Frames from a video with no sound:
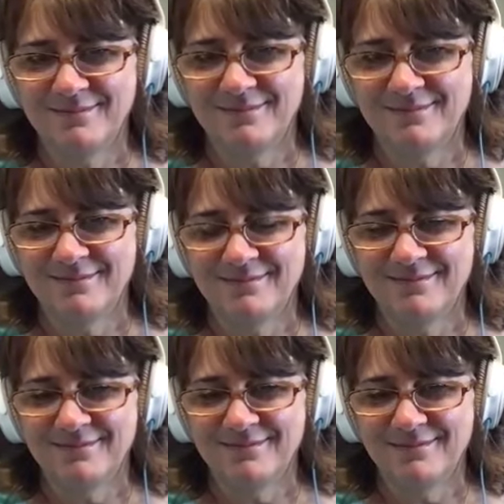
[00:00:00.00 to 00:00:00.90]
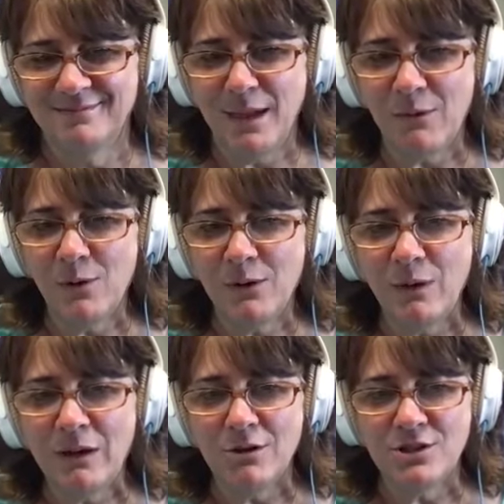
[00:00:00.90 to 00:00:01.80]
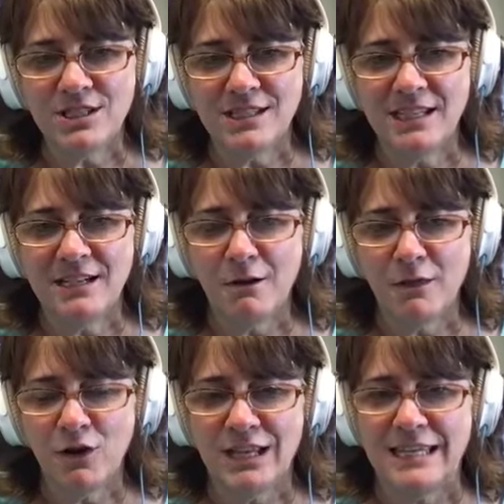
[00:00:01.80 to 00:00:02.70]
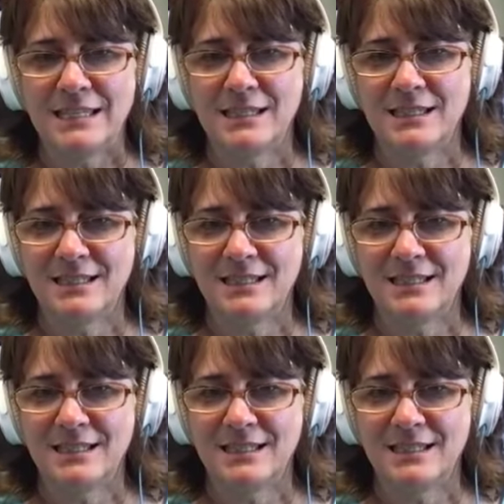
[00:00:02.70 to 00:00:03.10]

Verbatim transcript: ago. Back when we were just in our 30s.